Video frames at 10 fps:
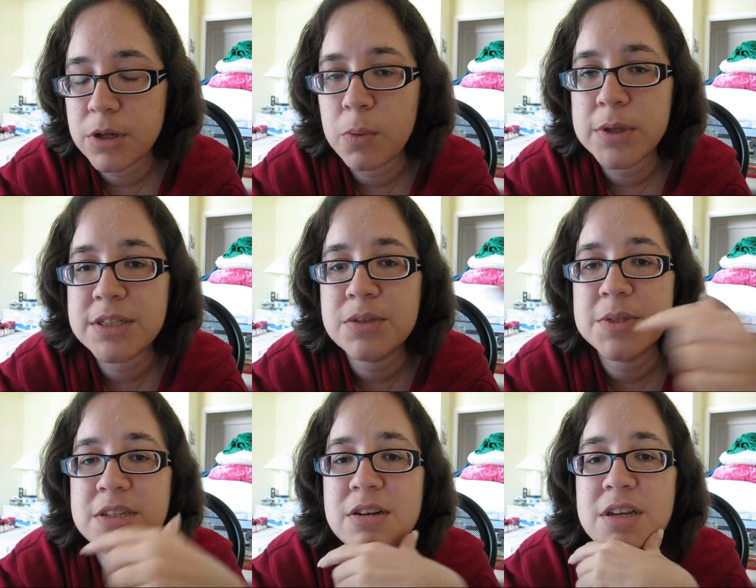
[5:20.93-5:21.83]
once he
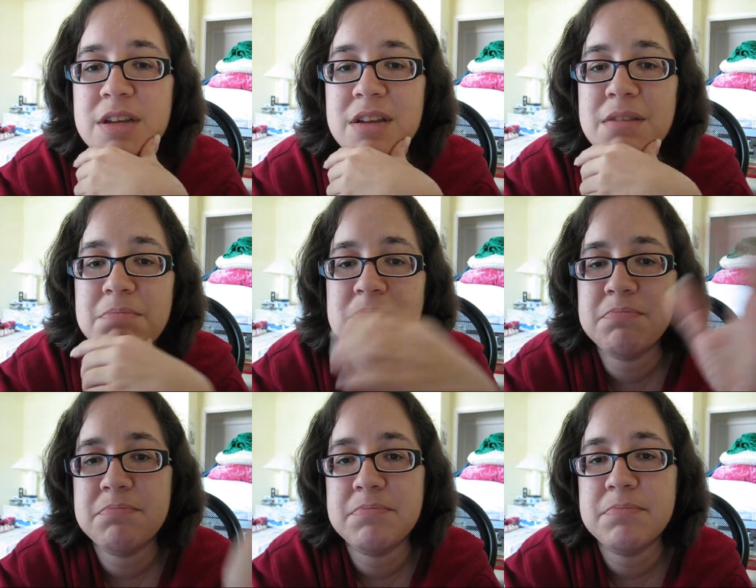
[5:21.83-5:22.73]
was there and he
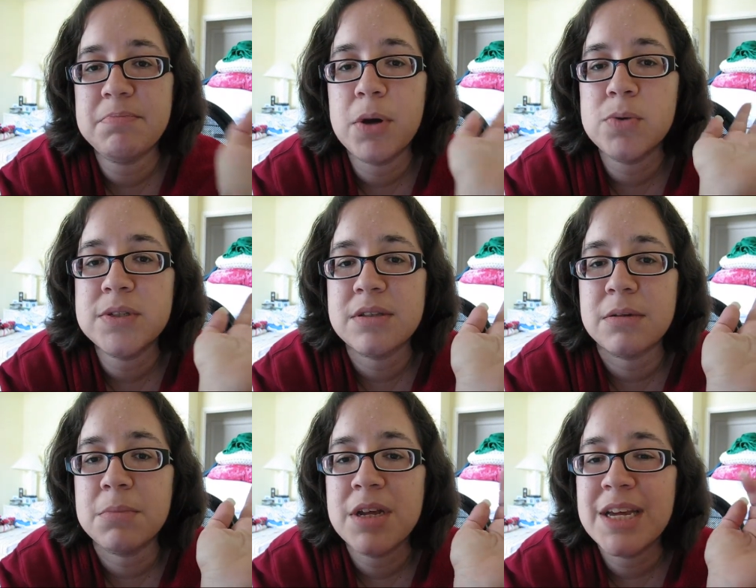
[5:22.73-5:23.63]
posed
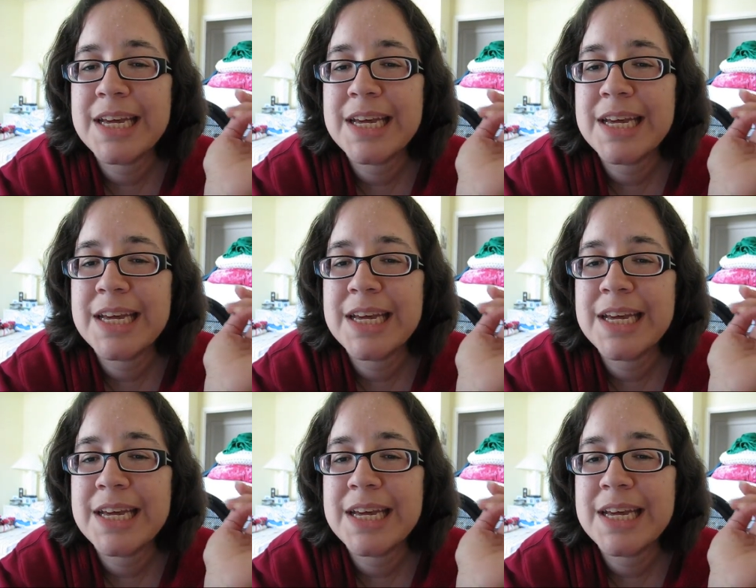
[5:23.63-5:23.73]
them,